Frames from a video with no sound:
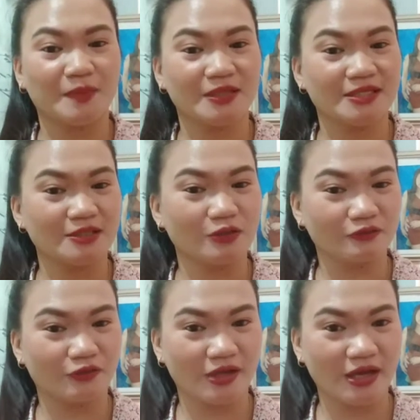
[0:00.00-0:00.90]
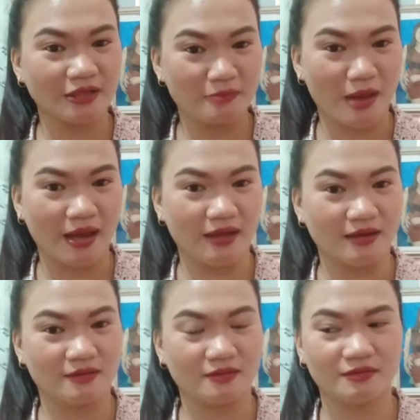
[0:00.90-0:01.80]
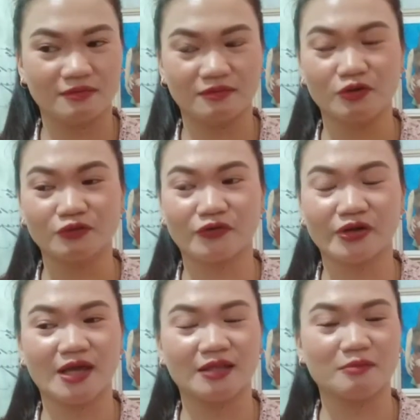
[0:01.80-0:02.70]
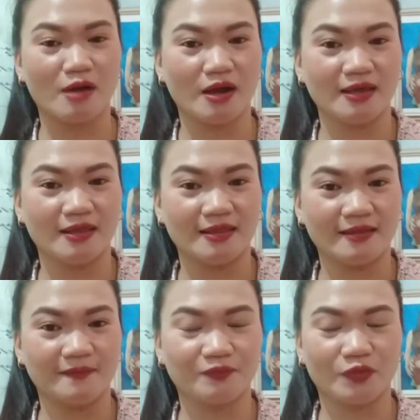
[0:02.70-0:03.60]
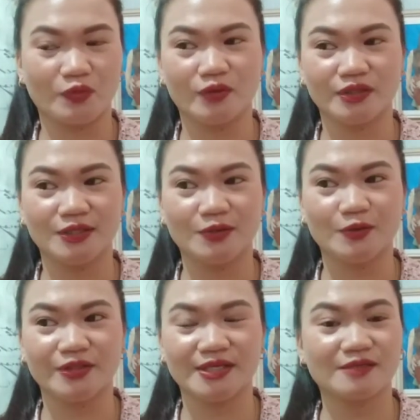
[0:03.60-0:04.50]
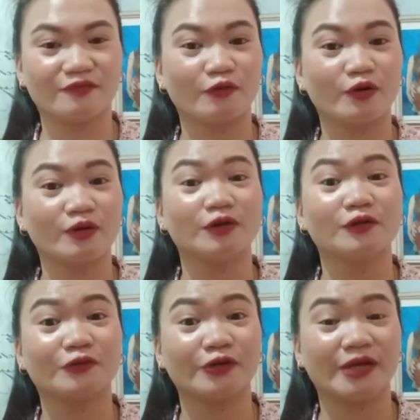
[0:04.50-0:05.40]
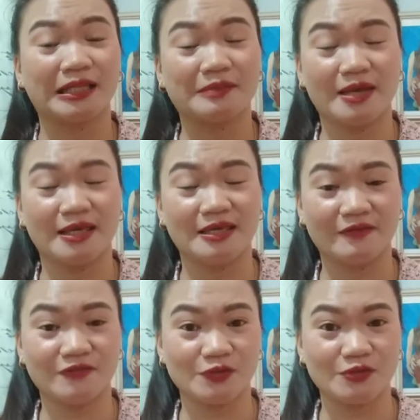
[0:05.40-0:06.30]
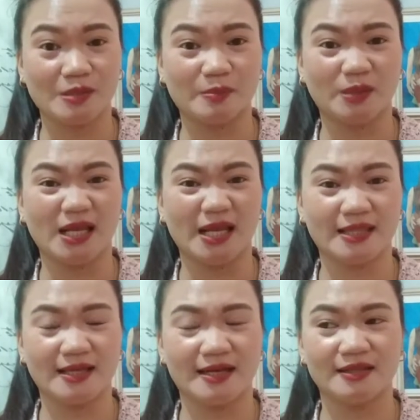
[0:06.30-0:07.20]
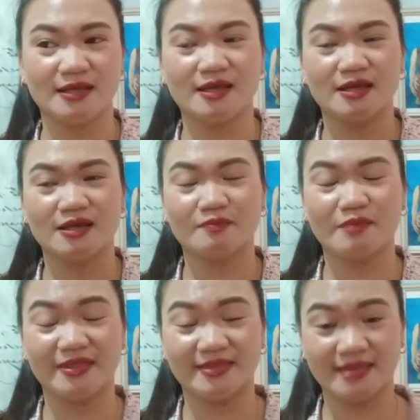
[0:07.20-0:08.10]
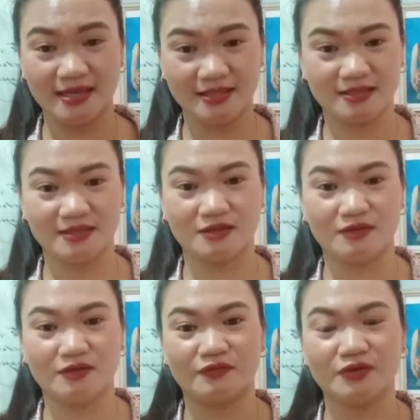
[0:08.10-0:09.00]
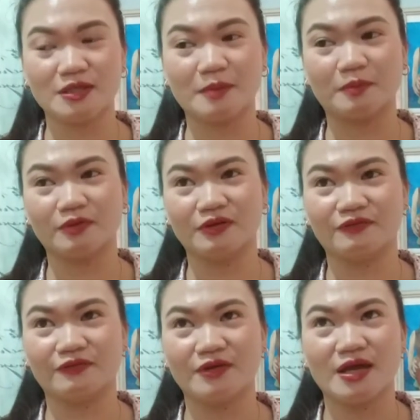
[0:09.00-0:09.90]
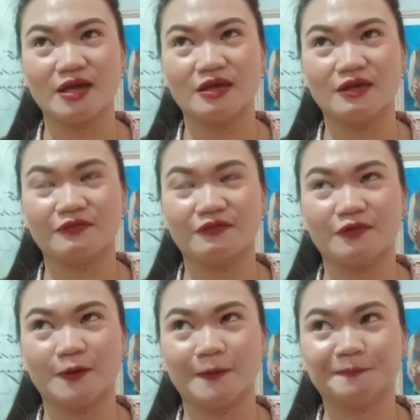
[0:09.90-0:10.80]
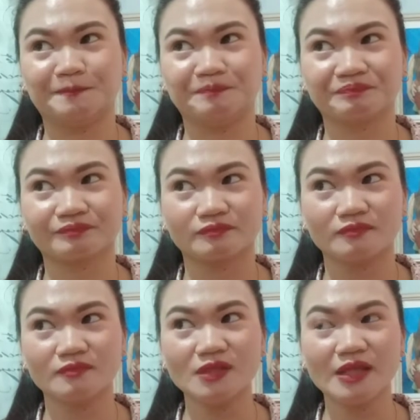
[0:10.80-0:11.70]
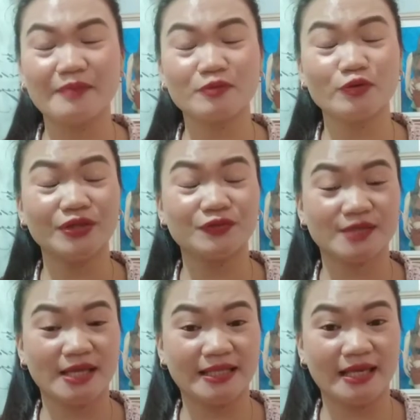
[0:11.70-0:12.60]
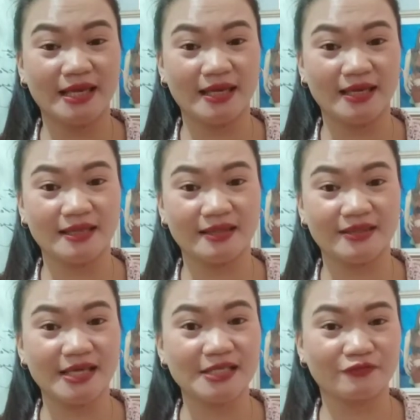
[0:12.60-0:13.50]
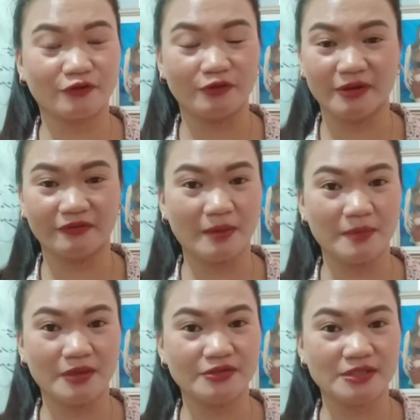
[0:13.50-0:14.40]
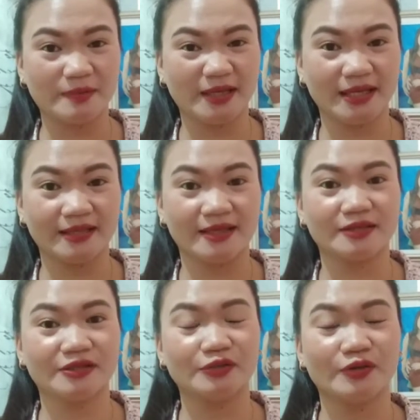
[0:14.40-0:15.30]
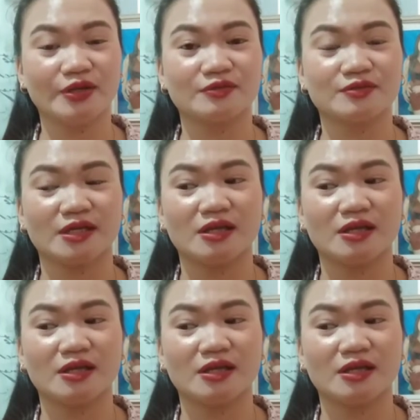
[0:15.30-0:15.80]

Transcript: please don't forget mine. Don't forget my, what do you call this? Don't forget my gifts or something like that. My things. For example, if I'm going to send a things for my family or something like that, they're going to